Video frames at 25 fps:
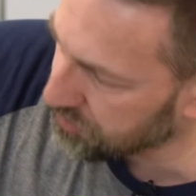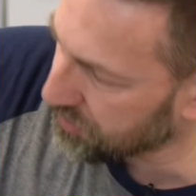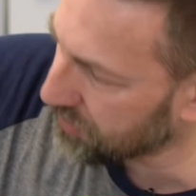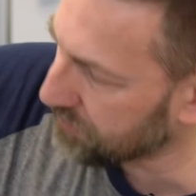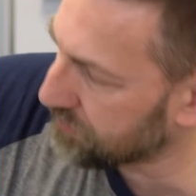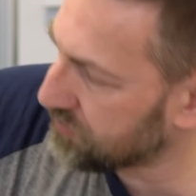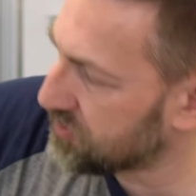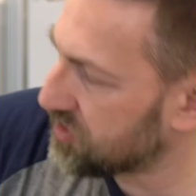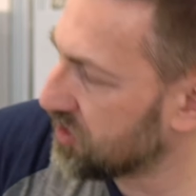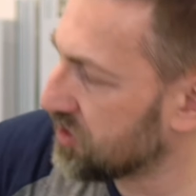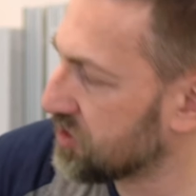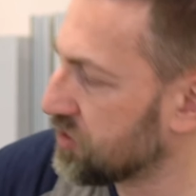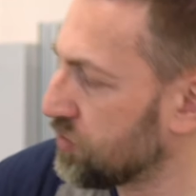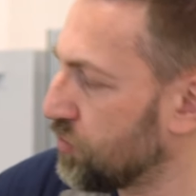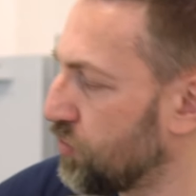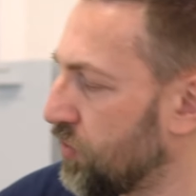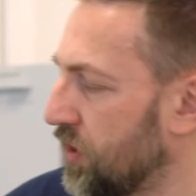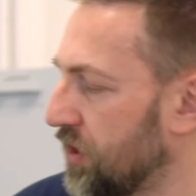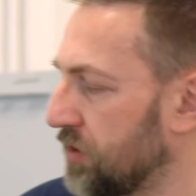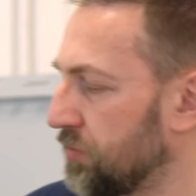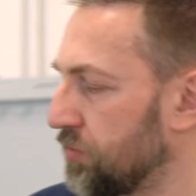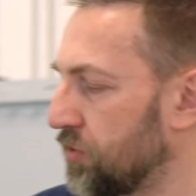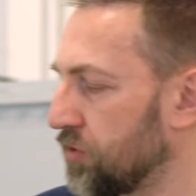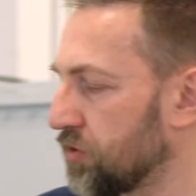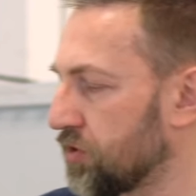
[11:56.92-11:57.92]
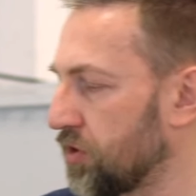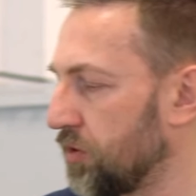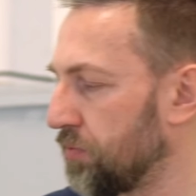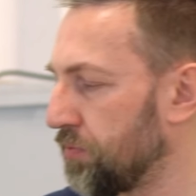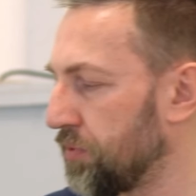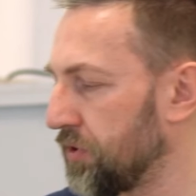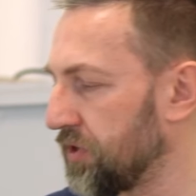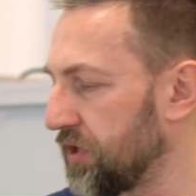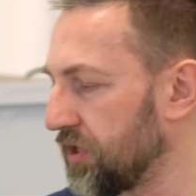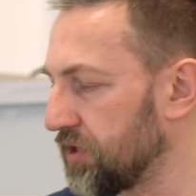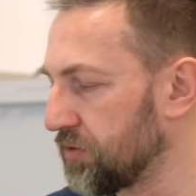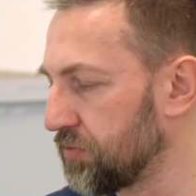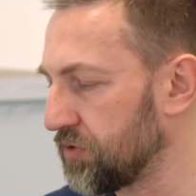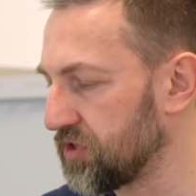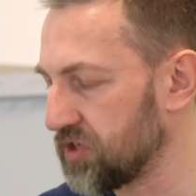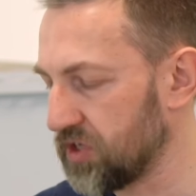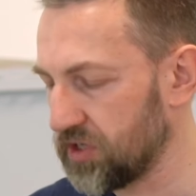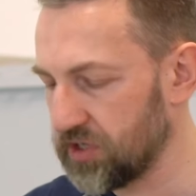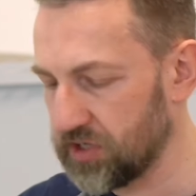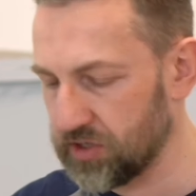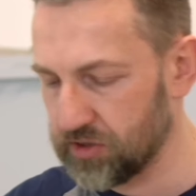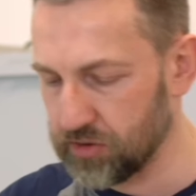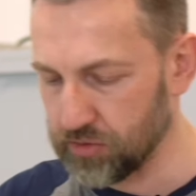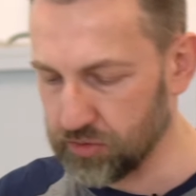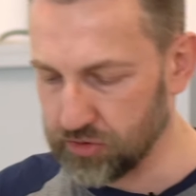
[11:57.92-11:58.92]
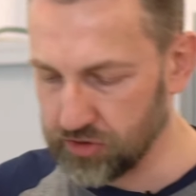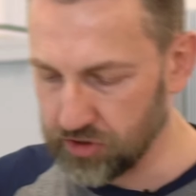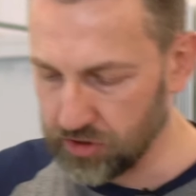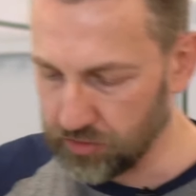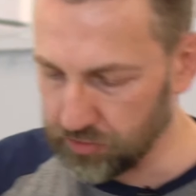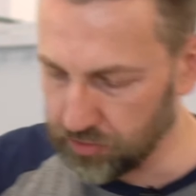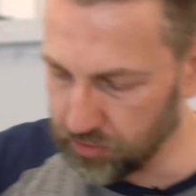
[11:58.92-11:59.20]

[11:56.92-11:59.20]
we have just one more component which I need to show